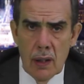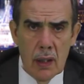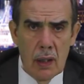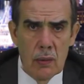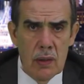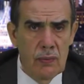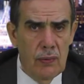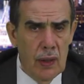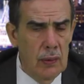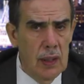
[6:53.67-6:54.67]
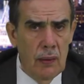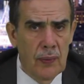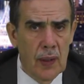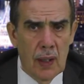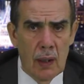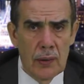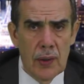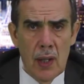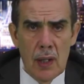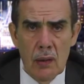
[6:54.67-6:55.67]
It was very difficult
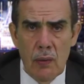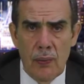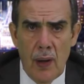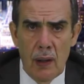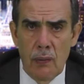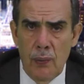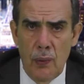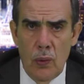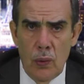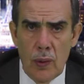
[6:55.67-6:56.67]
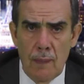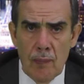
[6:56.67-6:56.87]
to find food.